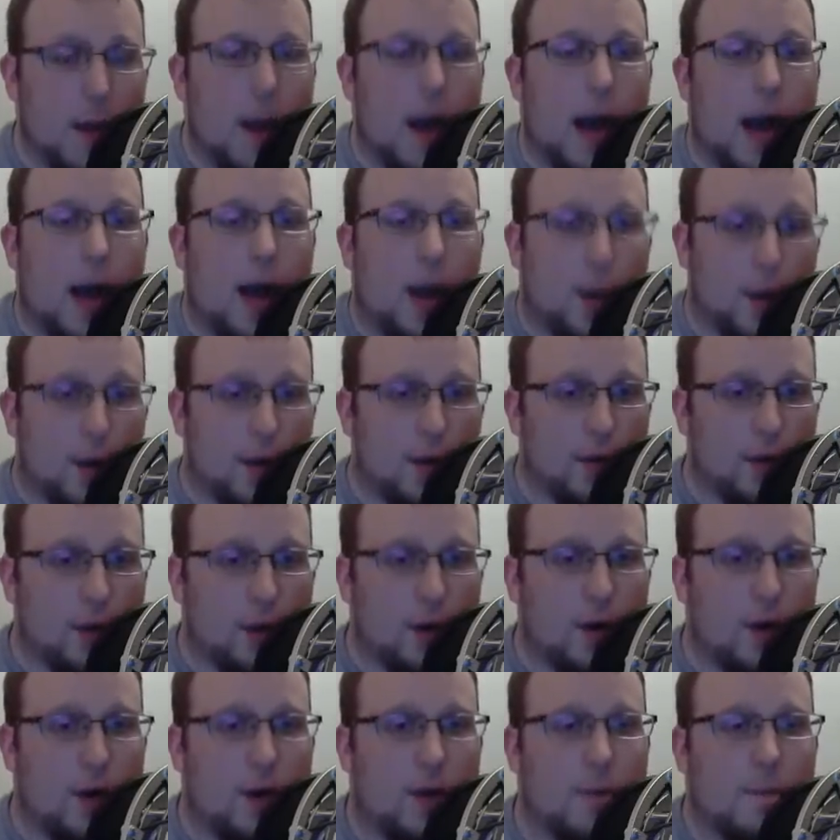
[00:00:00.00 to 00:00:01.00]

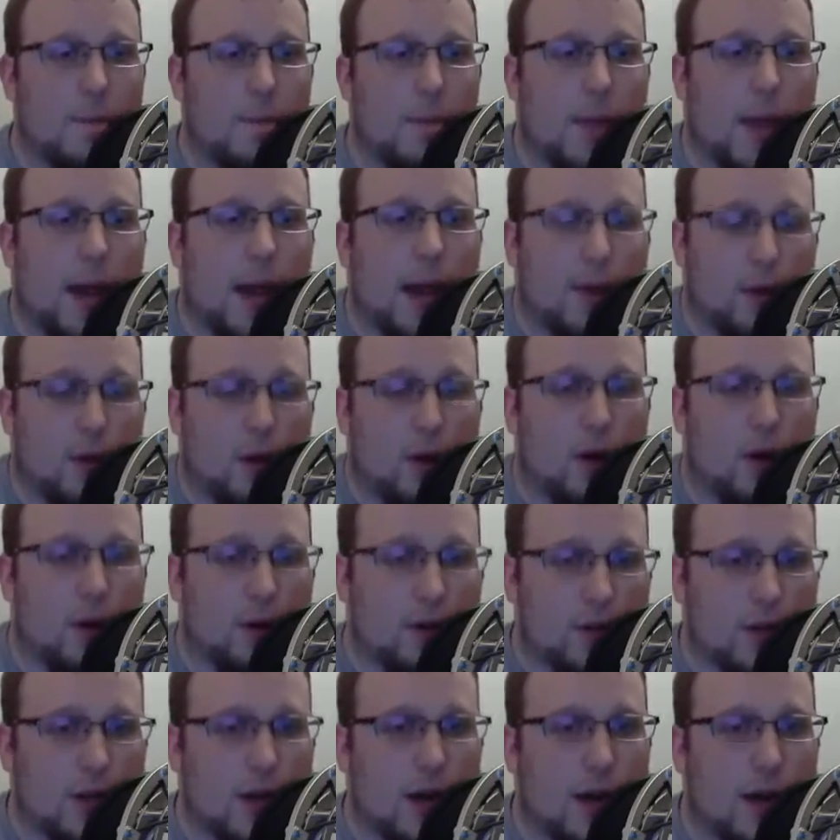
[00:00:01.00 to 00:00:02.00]
However, I have a
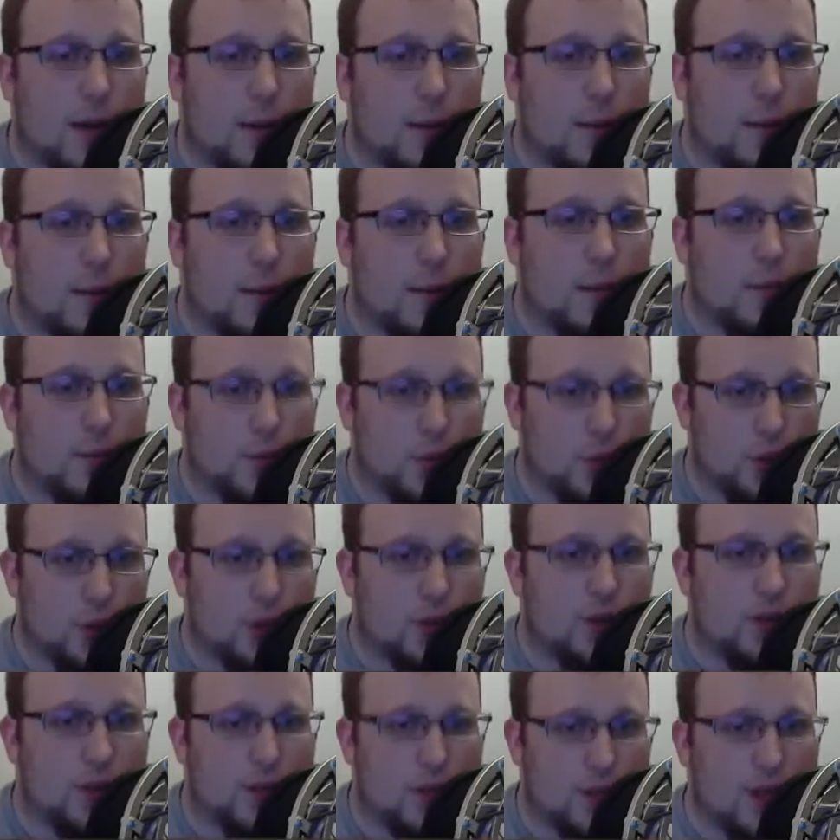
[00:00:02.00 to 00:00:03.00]
hard time
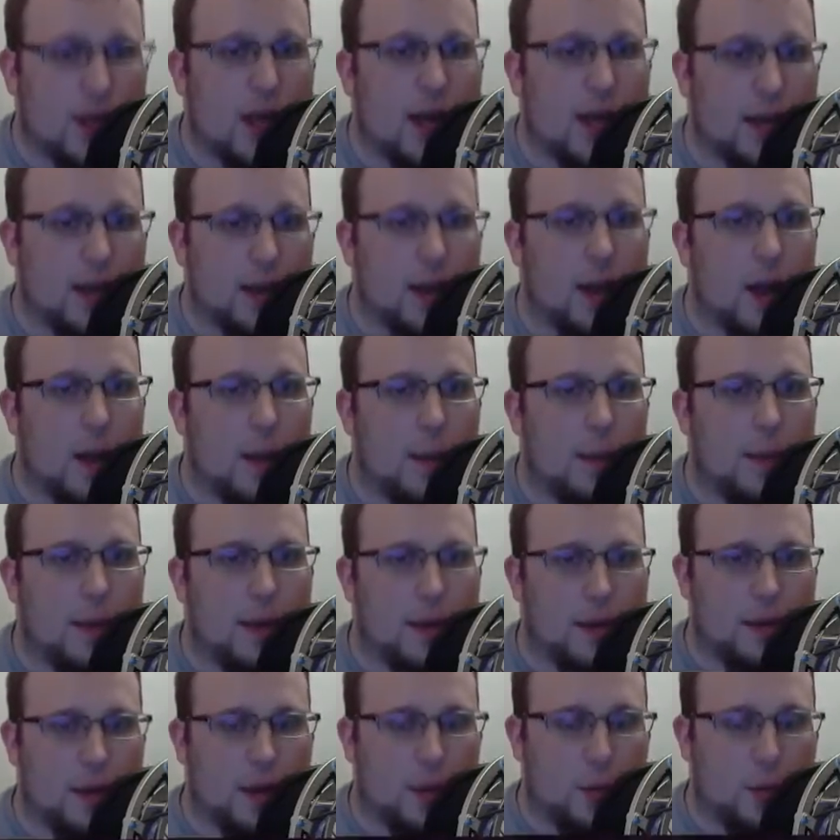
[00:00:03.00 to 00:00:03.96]
just standing up and